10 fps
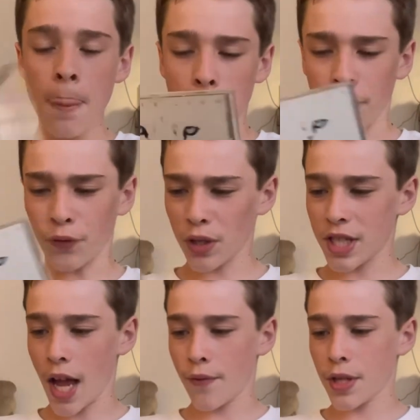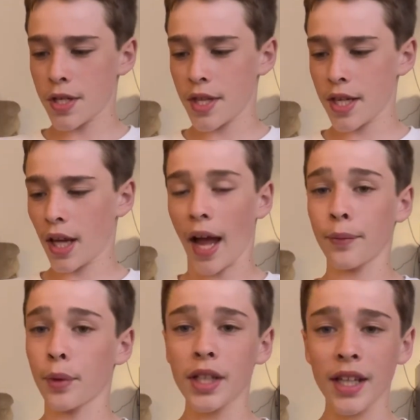the first half of this thing, I
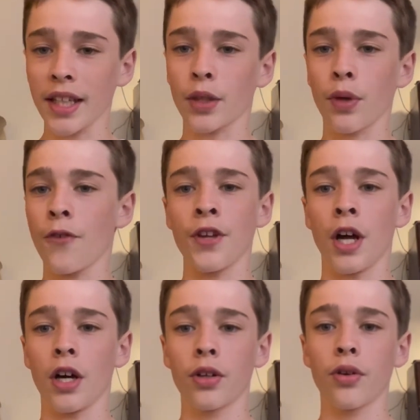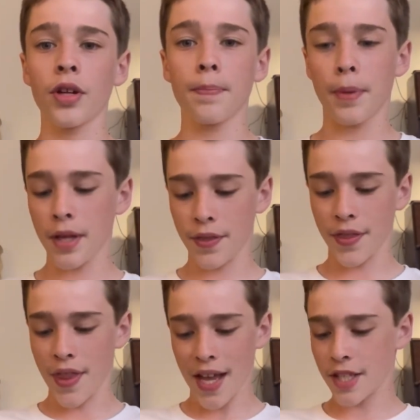really like the riff in Hungry, but
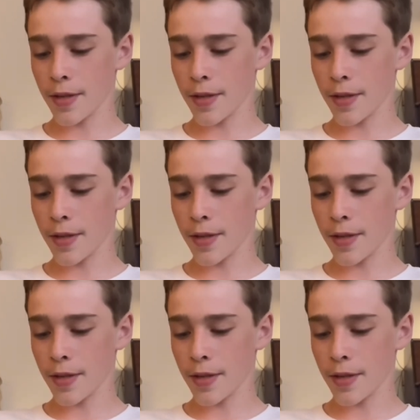that's